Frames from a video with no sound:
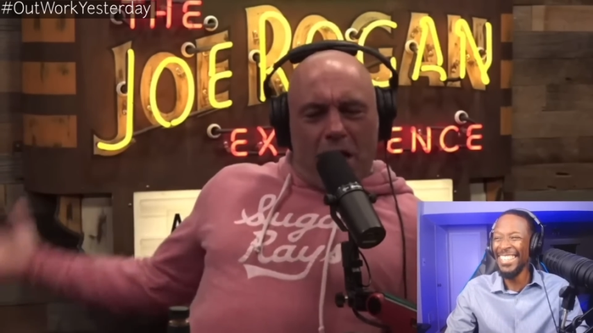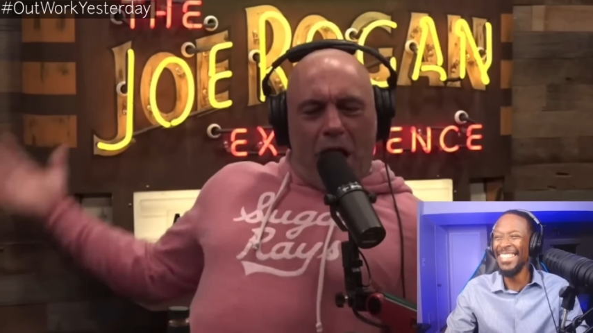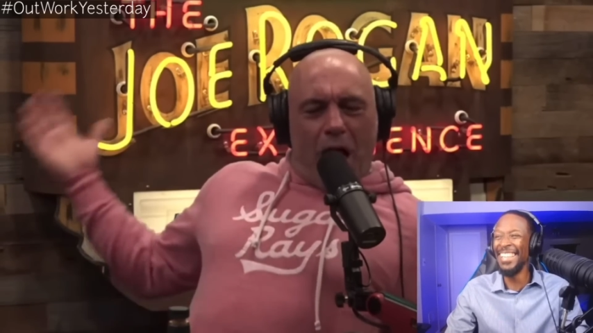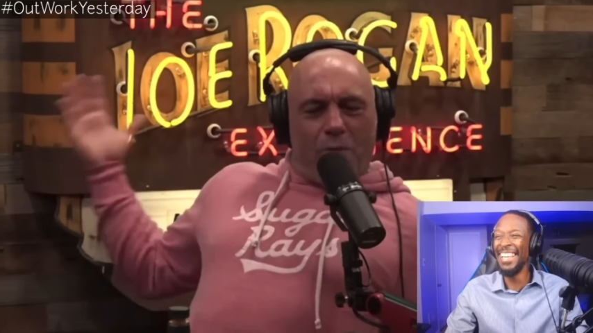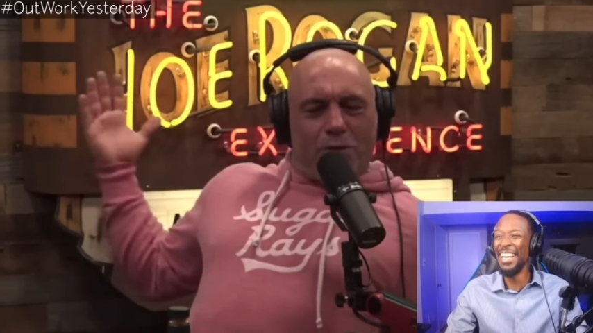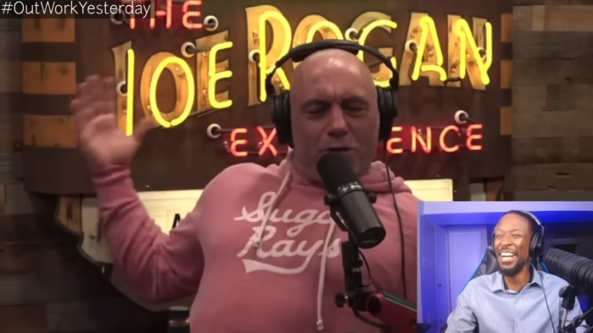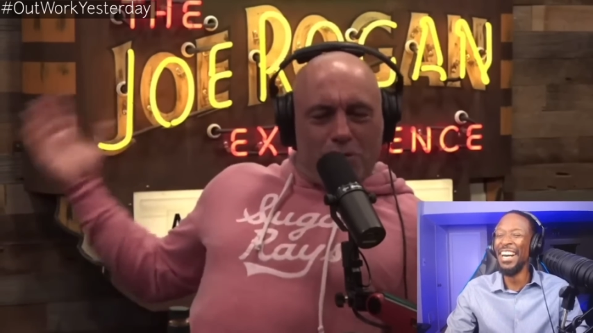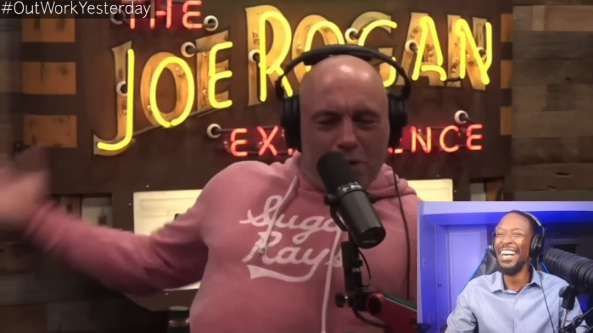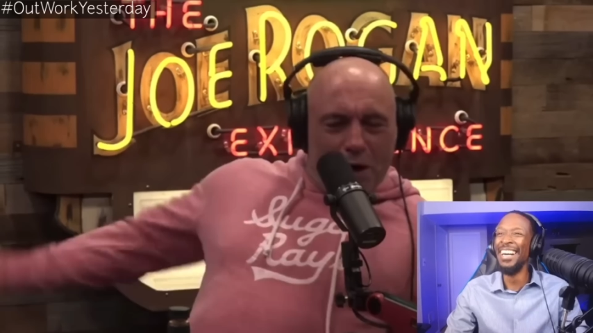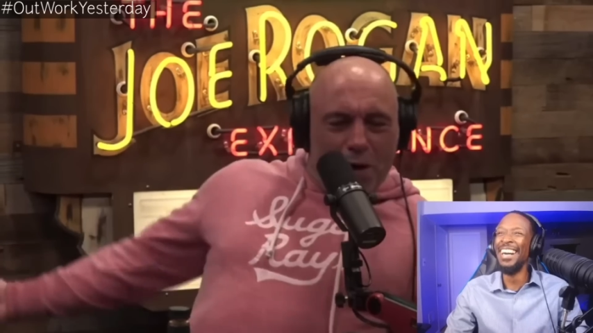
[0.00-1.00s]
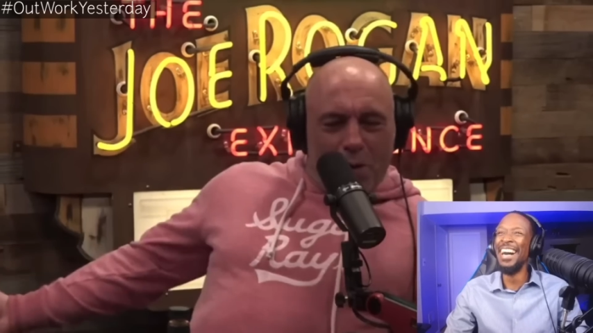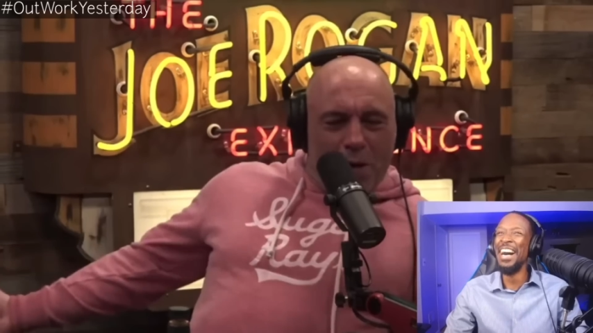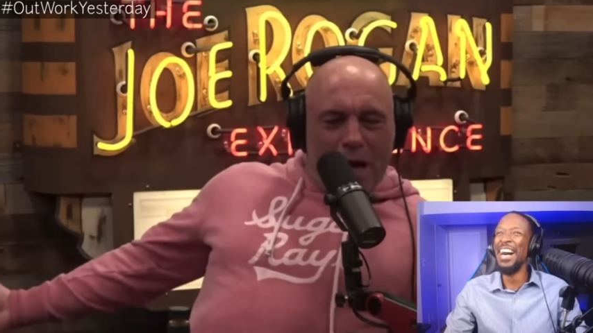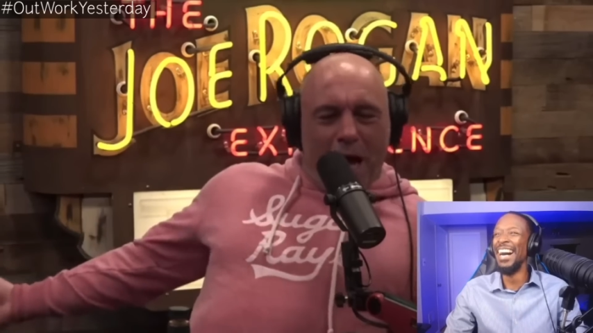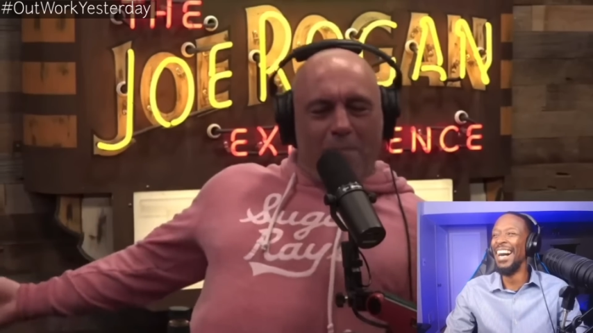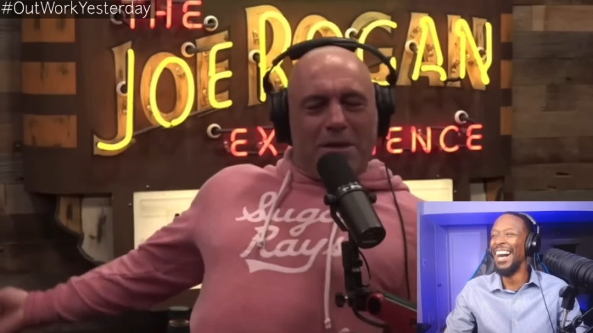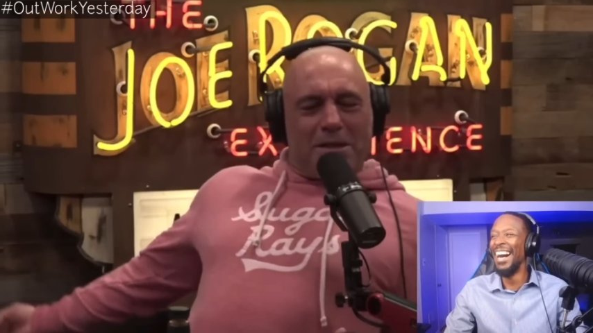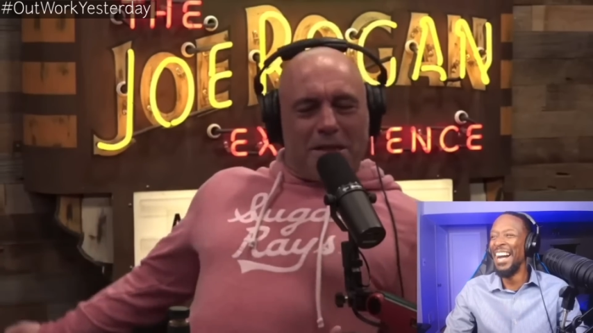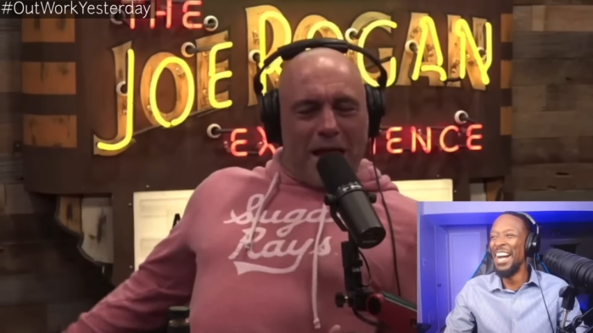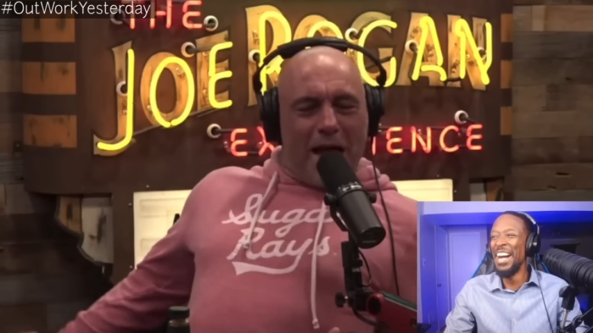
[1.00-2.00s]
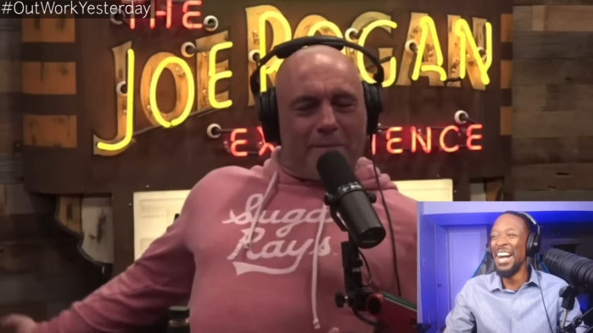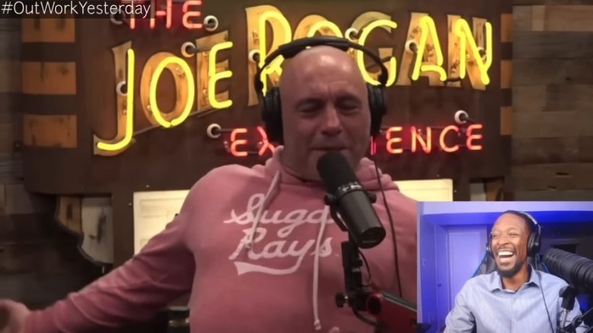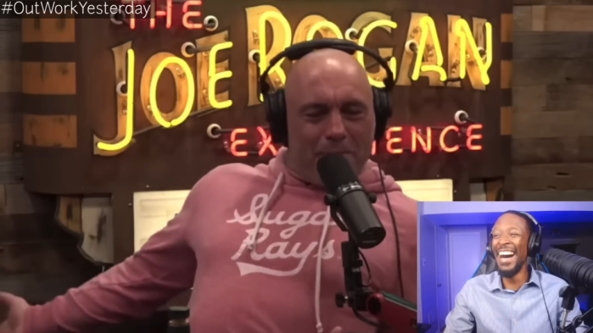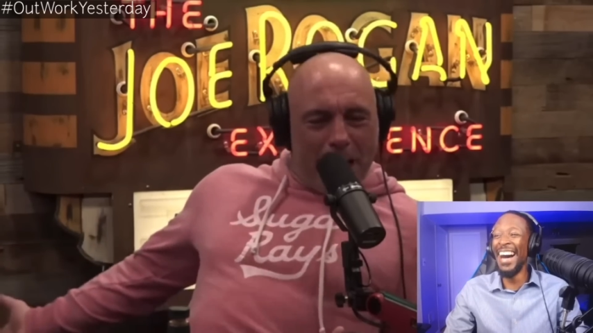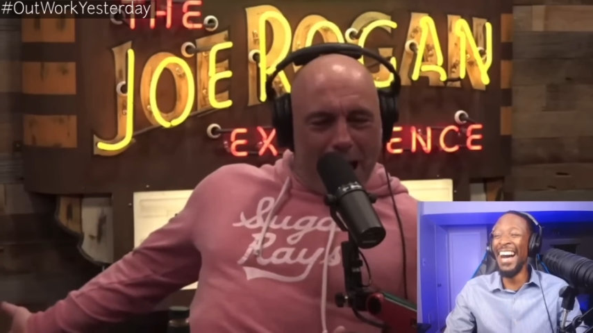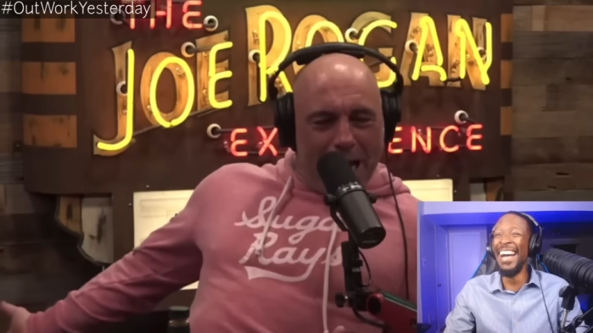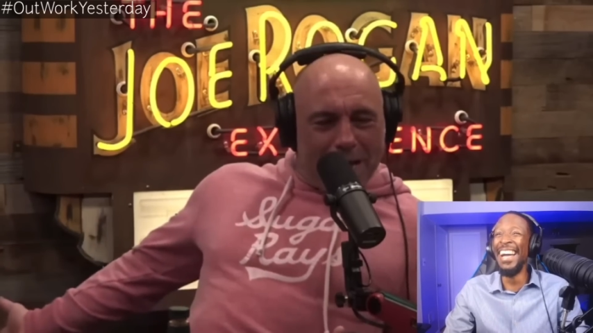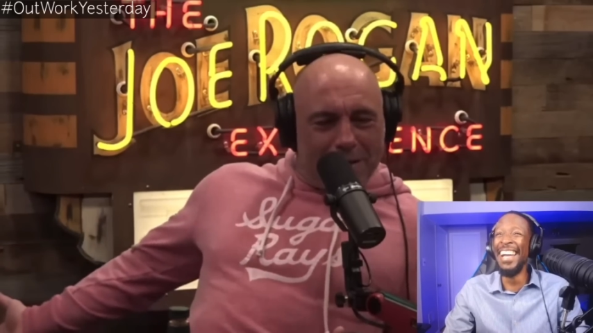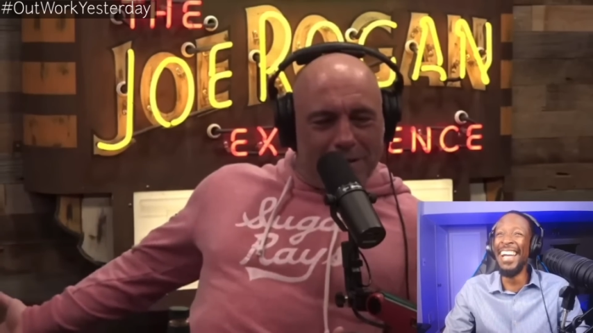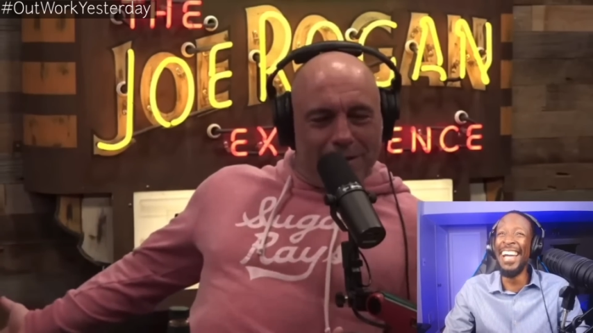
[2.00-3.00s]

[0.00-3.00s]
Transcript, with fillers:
Speaker 1: how would you know how much time has passed?